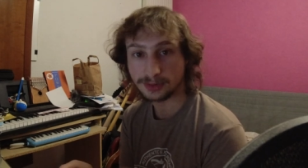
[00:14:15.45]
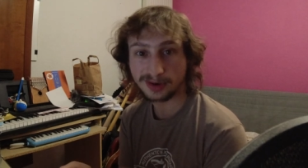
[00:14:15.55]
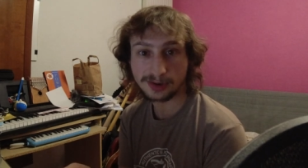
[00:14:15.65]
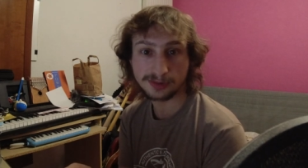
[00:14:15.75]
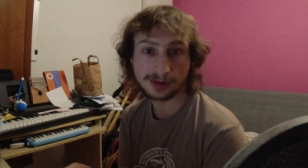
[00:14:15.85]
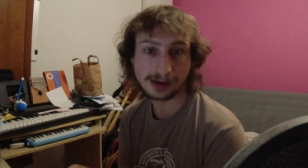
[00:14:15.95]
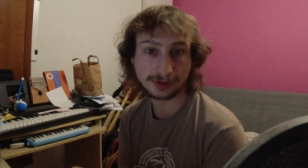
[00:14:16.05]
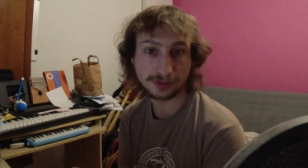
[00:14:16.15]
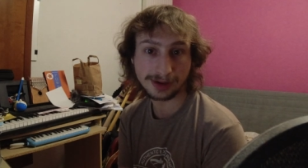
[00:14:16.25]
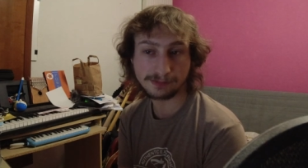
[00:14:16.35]
as long as you
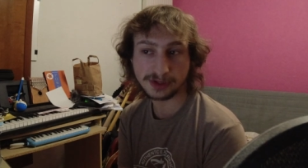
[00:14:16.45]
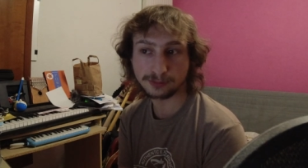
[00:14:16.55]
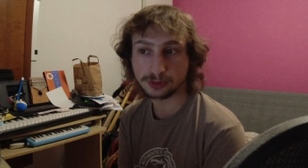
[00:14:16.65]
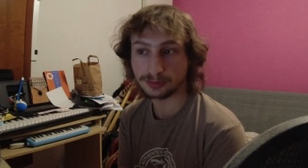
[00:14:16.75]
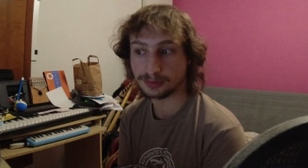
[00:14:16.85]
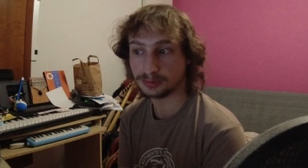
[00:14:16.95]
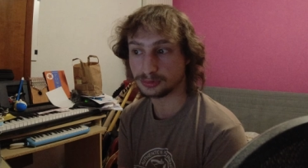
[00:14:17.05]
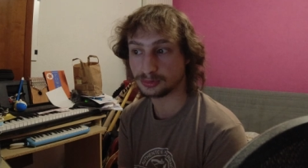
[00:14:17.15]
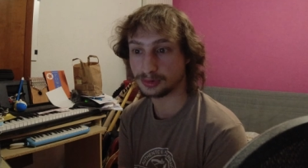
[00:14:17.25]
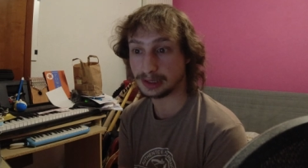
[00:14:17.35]
as you help them
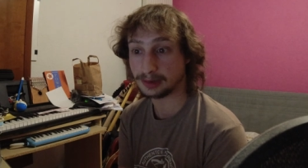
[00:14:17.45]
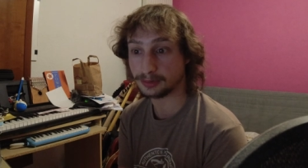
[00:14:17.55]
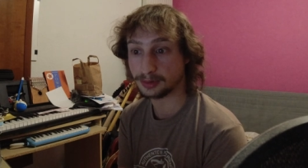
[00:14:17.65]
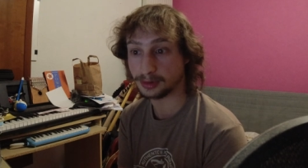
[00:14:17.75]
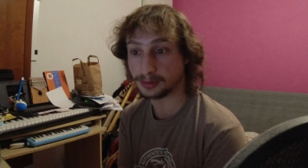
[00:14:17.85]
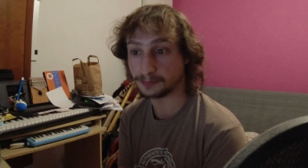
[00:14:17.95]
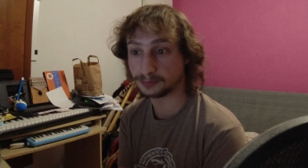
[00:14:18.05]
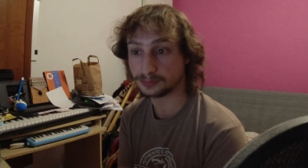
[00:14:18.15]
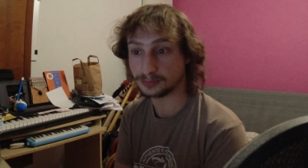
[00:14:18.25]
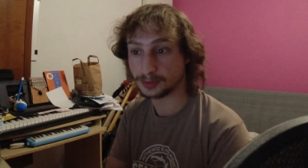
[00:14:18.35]
to to learn
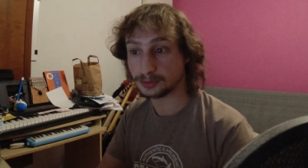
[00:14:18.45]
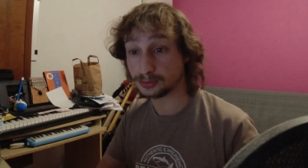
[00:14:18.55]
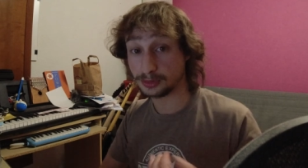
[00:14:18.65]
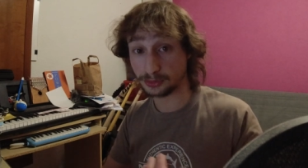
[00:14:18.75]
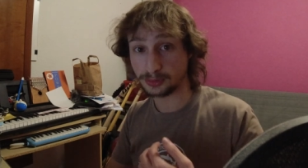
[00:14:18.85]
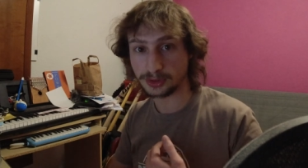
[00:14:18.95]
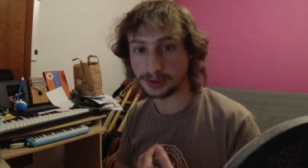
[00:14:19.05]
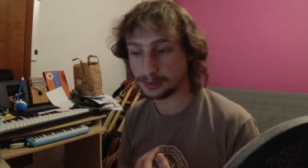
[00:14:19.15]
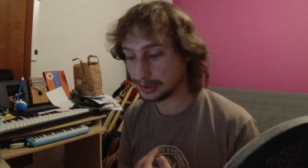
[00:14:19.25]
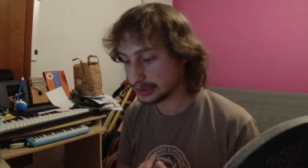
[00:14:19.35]
um, to learn your
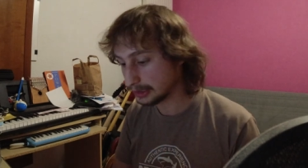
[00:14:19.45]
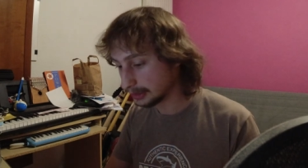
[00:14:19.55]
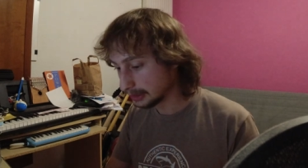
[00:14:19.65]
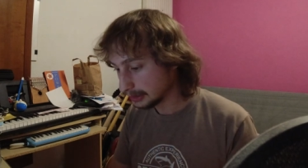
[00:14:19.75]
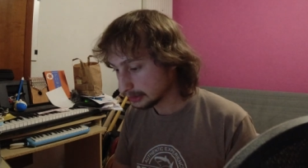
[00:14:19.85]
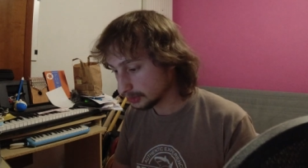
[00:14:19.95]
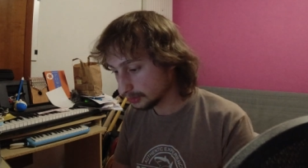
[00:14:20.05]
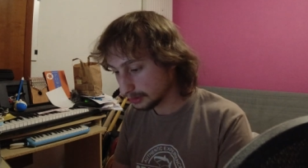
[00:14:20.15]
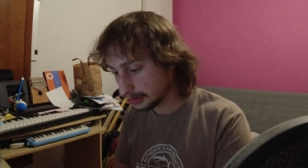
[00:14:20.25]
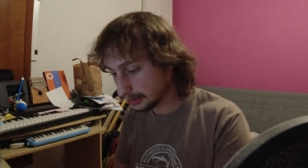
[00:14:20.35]
own language.
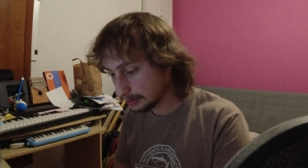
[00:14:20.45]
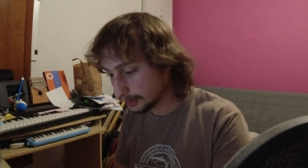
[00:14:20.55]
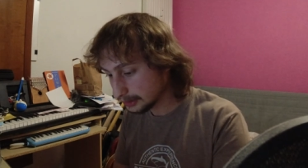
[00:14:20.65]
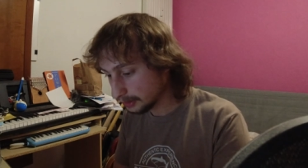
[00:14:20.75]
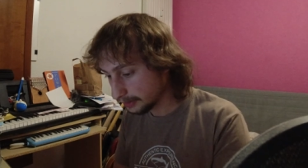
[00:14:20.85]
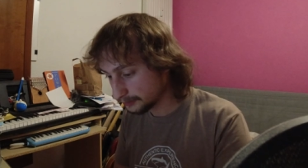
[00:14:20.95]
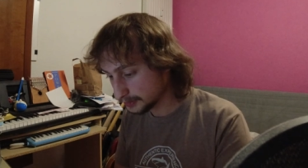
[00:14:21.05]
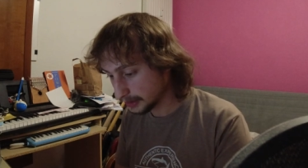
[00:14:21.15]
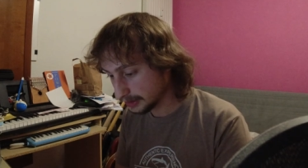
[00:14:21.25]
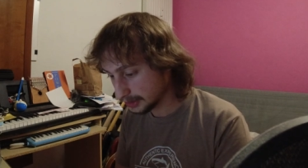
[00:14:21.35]
So right now
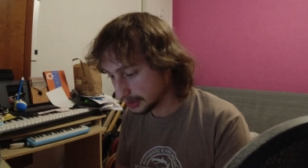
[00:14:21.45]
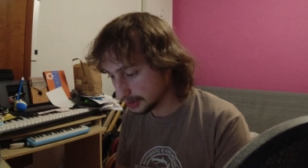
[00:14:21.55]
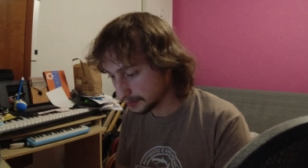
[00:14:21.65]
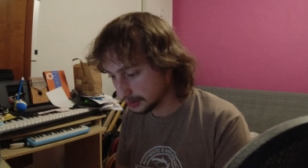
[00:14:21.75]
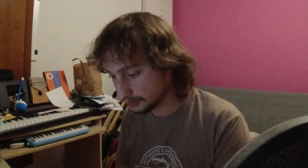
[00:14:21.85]
I've, uh, I